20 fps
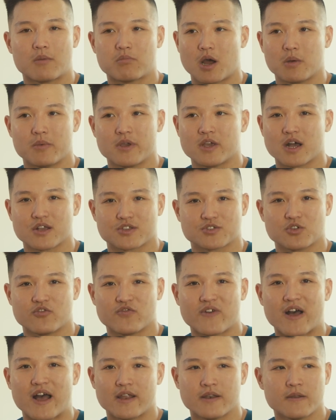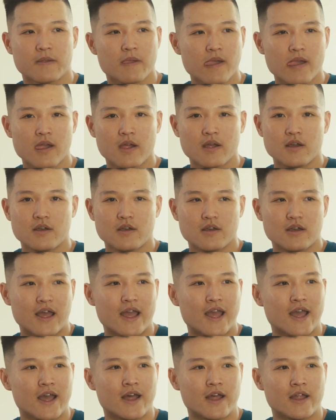probably got so fat.
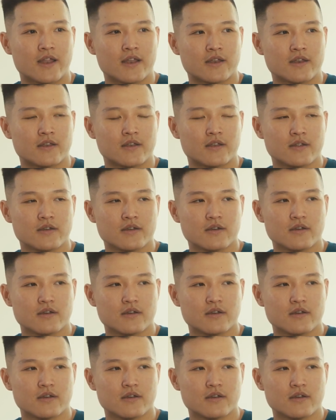And